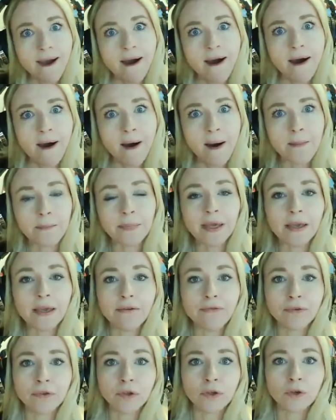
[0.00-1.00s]
Um,
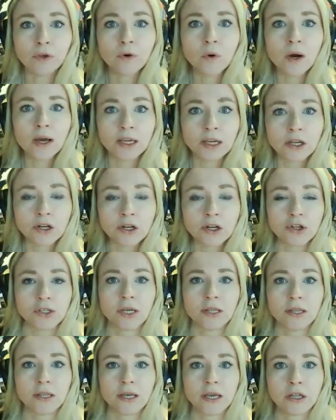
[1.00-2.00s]
if you are
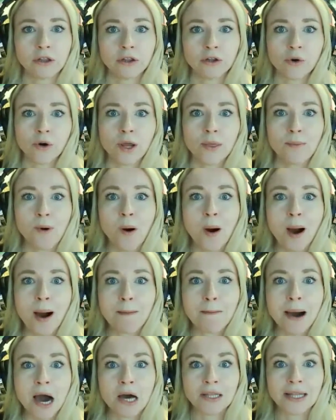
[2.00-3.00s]
interested in learning more
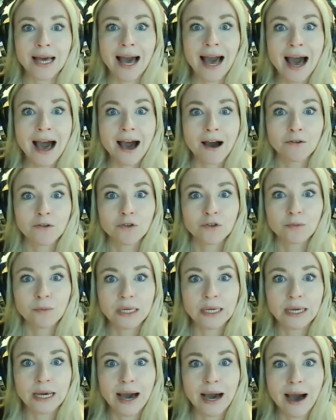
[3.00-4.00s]
about how to
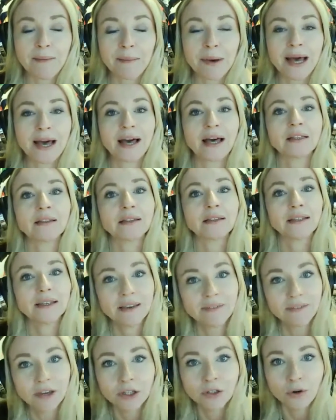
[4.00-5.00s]
become a
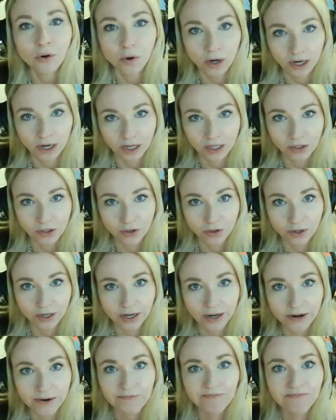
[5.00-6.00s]
living organ
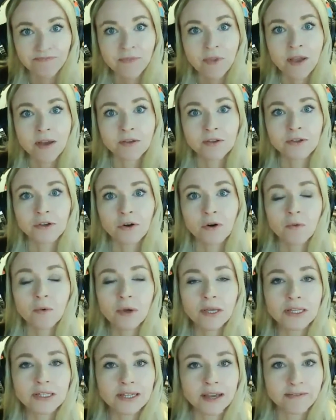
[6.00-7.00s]
donor, so
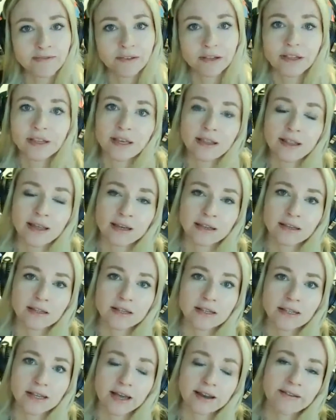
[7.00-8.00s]
we definitely like this
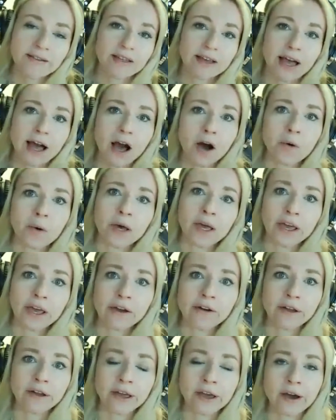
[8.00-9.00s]
is kind of like our
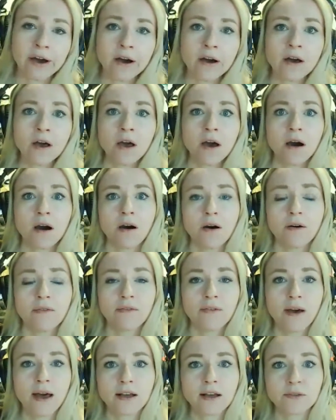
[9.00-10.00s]
area of
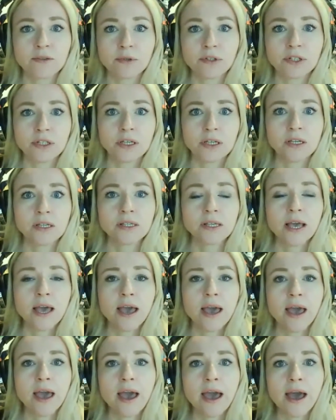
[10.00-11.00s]
expertise.
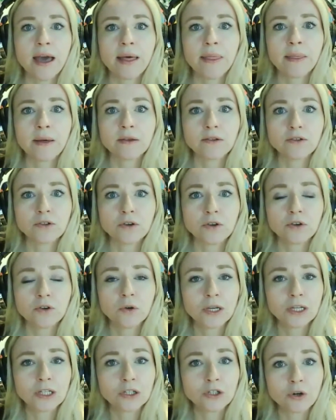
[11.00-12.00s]
And so you
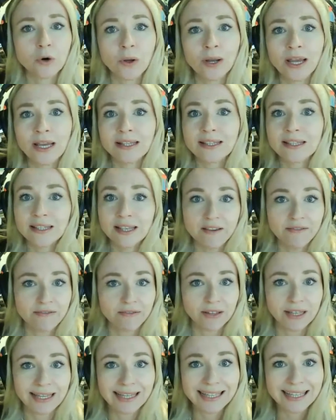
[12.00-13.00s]
can donate
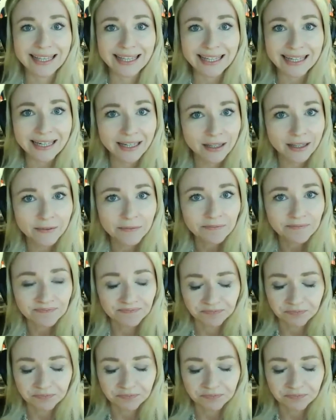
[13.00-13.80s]
safely kidney,